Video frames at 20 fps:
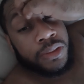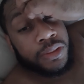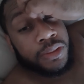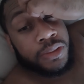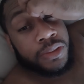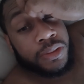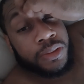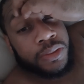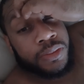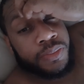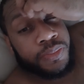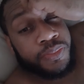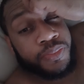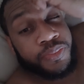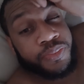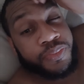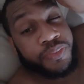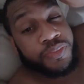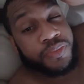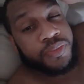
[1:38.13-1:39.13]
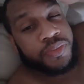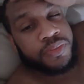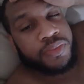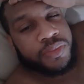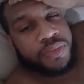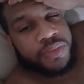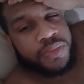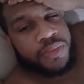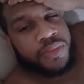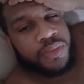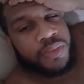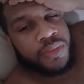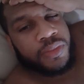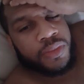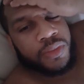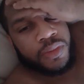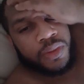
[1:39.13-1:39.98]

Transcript: Nothing is said.